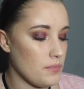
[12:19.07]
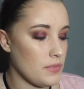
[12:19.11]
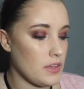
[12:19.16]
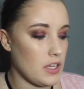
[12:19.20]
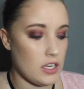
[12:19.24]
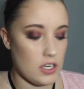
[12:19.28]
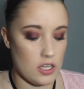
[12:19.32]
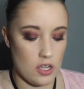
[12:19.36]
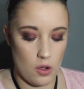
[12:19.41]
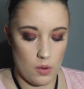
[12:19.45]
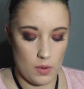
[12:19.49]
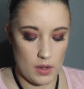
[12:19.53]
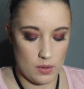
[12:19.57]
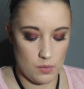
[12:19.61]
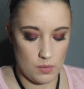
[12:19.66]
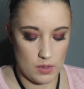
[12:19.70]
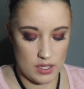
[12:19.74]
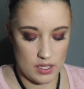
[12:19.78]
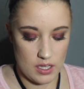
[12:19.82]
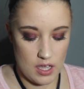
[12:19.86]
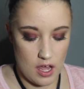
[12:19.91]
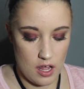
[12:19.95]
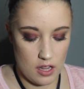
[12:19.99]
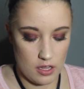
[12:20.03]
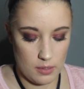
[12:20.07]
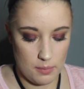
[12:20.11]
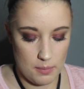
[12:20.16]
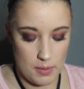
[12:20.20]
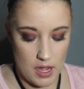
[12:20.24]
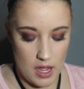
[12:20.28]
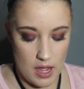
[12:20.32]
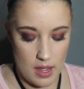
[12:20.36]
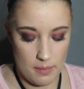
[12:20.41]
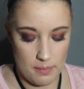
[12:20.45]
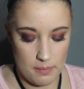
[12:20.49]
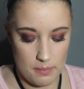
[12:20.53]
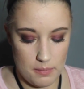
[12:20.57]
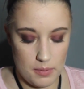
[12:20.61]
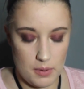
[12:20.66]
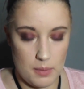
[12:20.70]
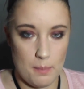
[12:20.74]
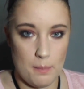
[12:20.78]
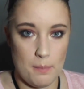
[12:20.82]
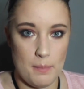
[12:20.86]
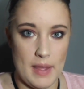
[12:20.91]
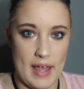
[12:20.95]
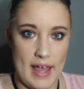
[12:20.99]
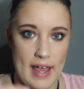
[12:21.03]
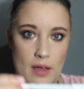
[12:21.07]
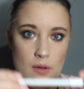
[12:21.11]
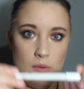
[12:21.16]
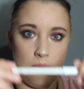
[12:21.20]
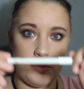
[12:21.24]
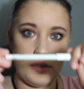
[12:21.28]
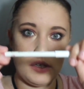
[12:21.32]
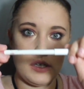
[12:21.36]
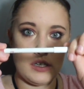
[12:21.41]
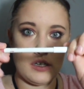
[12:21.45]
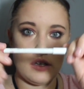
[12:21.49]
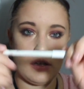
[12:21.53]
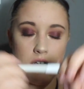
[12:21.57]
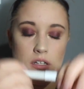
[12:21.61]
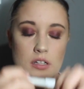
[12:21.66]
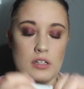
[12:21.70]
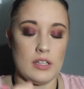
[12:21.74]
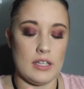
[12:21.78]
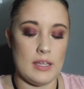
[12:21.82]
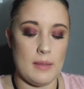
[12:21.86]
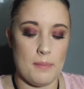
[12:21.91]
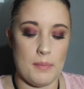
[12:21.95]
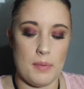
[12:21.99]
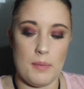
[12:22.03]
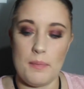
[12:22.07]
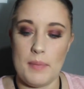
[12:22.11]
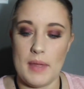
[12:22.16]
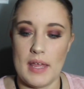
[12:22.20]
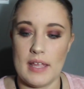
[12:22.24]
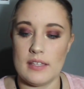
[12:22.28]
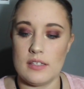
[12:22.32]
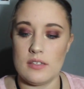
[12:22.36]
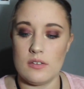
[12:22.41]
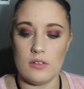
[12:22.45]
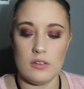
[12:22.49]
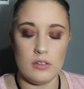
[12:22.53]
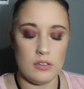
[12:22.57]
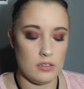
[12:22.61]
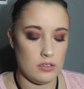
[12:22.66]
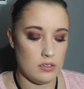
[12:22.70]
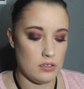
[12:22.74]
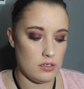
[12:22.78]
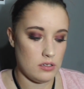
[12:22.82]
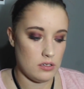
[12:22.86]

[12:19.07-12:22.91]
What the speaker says: And go in with ColourPop Bound Lip Pencil.